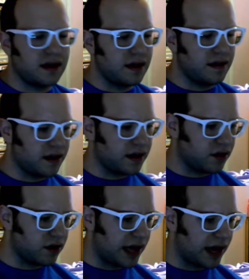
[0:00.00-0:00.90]
He's like a
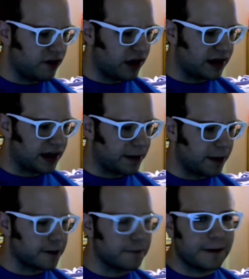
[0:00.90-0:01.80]
good guy, Greg type
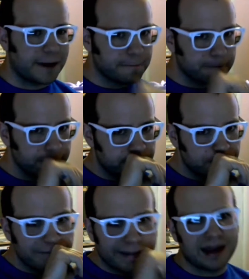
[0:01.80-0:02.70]
character, but
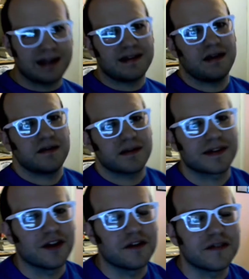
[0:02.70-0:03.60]
he does have some
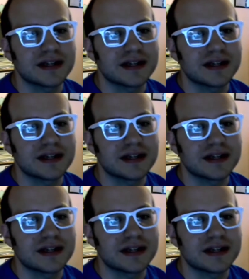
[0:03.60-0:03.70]
selfish